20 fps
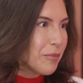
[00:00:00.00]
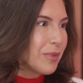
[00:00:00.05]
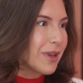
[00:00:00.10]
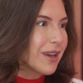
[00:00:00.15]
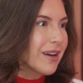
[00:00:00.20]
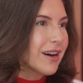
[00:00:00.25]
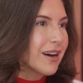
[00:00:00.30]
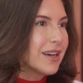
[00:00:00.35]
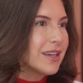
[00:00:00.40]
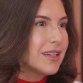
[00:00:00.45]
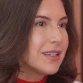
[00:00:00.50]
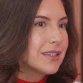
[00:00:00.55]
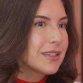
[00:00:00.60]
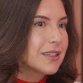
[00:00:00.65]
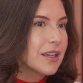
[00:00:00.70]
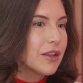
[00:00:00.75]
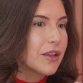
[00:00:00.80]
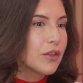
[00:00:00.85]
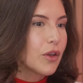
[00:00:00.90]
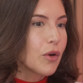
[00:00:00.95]

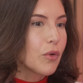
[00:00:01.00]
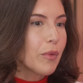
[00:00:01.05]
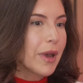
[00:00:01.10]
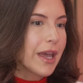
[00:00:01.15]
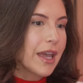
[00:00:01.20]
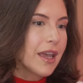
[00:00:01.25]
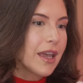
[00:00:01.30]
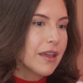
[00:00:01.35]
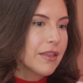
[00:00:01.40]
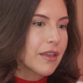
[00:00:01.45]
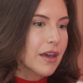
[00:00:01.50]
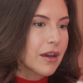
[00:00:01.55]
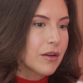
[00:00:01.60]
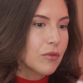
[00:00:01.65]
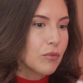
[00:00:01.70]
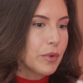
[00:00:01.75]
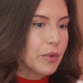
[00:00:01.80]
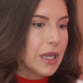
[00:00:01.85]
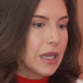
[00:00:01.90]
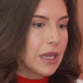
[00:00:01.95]
Because the way that
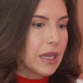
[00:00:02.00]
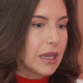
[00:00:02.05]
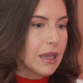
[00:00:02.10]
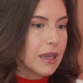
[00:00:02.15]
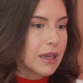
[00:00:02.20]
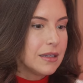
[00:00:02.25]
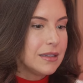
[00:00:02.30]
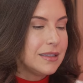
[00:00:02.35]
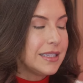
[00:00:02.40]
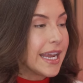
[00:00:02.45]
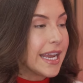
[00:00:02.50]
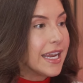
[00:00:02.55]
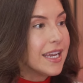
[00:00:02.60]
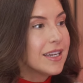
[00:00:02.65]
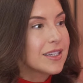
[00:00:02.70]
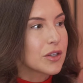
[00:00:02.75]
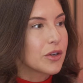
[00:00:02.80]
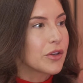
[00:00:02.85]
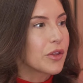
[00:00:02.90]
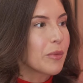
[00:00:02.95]
we
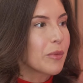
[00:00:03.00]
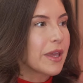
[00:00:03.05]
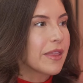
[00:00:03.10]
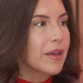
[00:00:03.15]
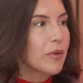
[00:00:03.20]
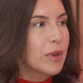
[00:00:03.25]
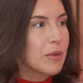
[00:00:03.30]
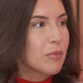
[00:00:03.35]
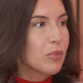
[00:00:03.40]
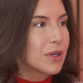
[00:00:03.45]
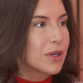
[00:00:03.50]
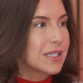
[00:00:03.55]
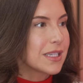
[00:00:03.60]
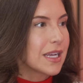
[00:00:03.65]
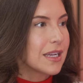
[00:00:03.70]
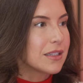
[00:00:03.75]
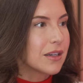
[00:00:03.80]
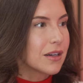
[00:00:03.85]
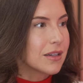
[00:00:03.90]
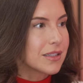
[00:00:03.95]
date or the way that we
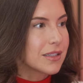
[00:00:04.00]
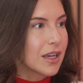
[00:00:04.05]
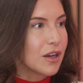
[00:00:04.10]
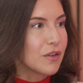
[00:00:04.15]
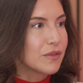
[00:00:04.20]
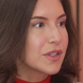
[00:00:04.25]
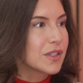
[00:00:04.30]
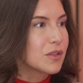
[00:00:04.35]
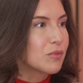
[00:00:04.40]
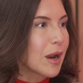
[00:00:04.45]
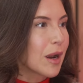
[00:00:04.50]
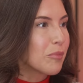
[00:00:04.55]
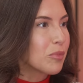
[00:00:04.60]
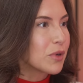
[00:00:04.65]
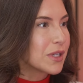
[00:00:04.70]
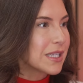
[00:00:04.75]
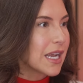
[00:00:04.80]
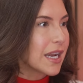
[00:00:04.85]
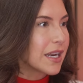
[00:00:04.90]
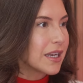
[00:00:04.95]
present ourselves is
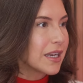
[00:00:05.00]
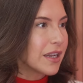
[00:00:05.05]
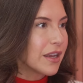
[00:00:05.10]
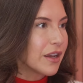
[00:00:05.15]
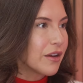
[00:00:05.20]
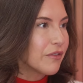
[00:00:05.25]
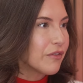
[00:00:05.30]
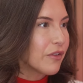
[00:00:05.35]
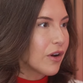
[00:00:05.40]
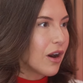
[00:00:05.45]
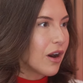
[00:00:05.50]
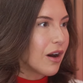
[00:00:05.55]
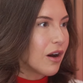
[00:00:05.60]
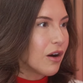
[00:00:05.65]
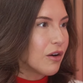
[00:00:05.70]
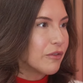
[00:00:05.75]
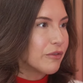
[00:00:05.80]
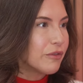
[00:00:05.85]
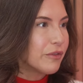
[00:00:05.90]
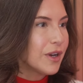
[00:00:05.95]
representative
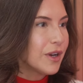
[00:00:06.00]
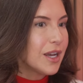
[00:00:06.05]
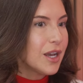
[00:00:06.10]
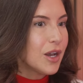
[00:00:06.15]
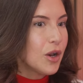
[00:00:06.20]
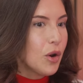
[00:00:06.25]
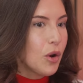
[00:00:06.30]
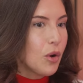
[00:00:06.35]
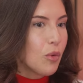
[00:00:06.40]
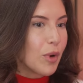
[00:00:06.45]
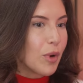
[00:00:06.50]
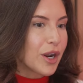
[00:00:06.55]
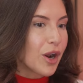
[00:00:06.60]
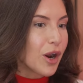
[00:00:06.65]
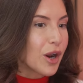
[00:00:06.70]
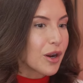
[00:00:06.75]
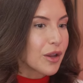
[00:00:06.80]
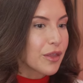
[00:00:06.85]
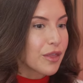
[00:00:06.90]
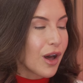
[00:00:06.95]
of what
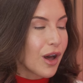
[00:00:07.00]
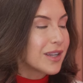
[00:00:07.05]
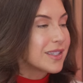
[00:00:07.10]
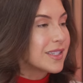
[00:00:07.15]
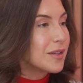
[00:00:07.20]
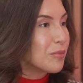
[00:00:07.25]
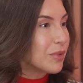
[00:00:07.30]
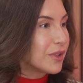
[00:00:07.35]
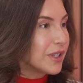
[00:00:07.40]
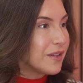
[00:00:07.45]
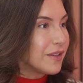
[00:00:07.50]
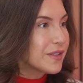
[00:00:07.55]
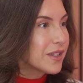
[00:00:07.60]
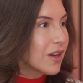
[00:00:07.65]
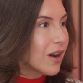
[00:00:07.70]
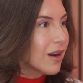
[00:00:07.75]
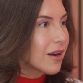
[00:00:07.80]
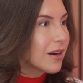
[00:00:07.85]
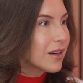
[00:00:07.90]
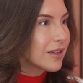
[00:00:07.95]
our thoughts and beliefs
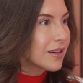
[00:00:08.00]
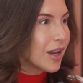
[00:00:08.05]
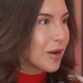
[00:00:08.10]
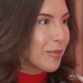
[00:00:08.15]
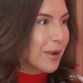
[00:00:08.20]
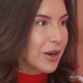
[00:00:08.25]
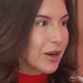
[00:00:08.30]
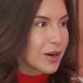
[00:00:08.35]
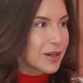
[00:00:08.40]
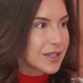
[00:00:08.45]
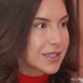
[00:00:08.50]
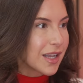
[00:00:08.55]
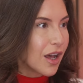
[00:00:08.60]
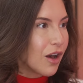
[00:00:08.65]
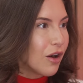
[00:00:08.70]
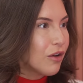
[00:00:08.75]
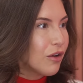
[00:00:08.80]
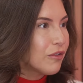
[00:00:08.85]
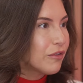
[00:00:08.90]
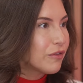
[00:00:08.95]
are about
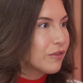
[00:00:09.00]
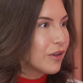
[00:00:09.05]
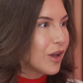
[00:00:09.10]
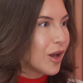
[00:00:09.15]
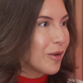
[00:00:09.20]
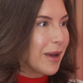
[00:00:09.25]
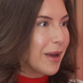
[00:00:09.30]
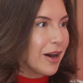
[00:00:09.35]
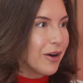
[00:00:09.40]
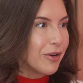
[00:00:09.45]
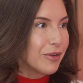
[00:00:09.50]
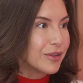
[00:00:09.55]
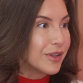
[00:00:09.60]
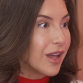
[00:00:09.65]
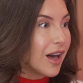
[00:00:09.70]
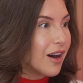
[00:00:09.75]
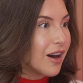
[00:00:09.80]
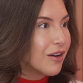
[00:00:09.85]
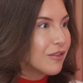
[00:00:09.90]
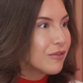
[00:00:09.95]
ourselves, about
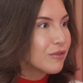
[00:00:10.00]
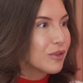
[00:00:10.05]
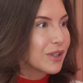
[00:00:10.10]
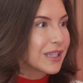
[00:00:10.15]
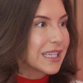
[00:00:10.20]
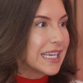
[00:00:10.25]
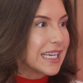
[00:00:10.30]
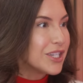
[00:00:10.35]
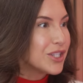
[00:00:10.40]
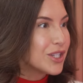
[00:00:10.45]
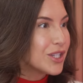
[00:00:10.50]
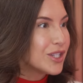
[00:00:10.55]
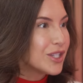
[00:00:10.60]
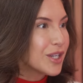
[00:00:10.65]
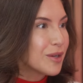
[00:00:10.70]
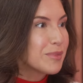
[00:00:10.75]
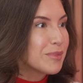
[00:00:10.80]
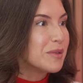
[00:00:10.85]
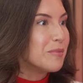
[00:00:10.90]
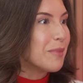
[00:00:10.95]
love,
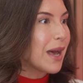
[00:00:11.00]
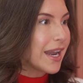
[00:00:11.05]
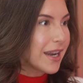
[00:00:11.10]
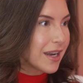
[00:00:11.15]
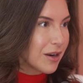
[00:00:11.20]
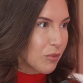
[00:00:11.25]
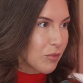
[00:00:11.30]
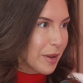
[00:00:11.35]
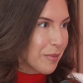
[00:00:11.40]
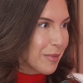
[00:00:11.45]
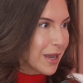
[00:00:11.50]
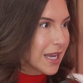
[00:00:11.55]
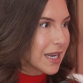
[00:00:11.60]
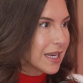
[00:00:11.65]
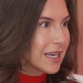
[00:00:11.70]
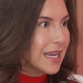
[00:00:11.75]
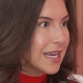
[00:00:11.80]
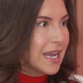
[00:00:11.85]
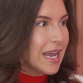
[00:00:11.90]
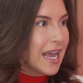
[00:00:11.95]
relationships, men and
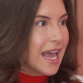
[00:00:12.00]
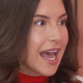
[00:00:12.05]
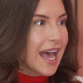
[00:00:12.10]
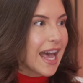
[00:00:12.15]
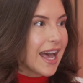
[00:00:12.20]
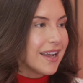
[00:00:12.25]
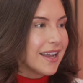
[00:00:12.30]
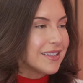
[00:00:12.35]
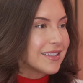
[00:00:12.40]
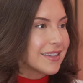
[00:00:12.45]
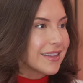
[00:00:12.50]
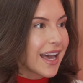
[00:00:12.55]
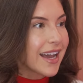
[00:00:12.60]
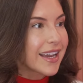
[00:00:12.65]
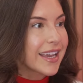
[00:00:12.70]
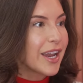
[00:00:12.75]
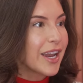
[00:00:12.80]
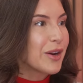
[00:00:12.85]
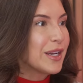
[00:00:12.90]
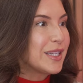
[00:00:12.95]
women. And
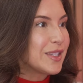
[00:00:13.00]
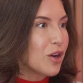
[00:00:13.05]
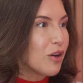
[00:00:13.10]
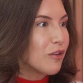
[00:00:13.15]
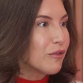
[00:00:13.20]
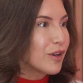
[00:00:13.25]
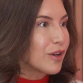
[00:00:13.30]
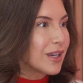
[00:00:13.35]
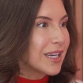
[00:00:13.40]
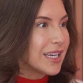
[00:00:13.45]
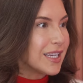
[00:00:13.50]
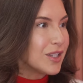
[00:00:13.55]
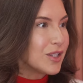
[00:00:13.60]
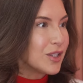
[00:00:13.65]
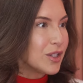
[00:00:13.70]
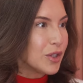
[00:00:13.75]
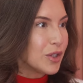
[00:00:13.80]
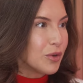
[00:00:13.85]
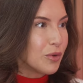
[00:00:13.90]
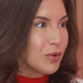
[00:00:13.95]
that carries over
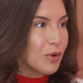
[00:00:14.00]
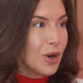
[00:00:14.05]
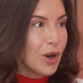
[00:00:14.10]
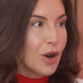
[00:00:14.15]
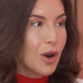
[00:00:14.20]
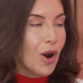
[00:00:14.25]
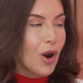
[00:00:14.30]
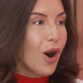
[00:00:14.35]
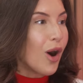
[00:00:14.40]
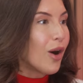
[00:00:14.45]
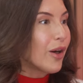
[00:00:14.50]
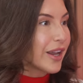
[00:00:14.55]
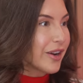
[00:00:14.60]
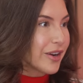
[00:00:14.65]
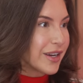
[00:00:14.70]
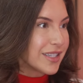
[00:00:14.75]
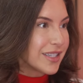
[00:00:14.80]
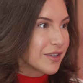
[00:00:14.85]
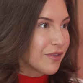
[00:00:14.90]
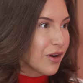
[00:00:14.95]
into all
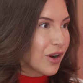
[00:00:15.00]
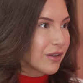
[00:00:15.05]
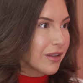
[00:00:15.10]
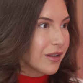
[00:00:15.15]
areas of our